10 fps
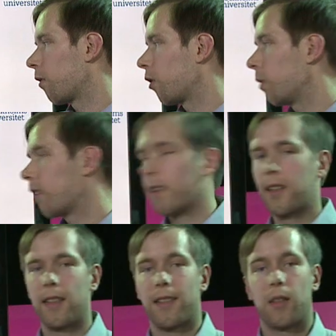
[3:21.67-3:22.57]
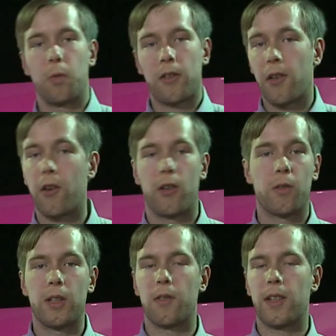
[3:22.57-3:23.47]
informal say that it's the
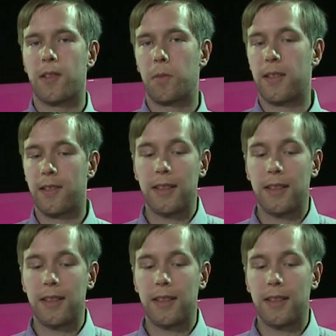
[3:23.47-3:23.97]
return of the investment.